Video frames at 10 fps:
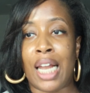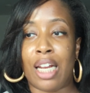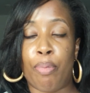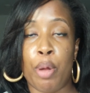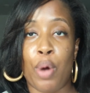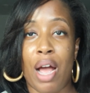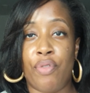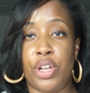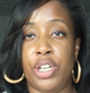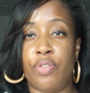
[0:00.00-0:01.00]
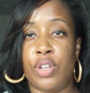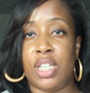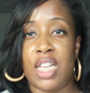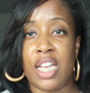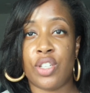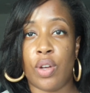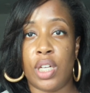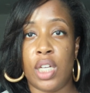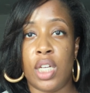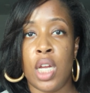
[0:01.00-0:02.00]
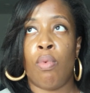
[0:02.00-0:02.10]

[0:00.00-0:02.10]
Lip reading: a lot of people have their different takes on it.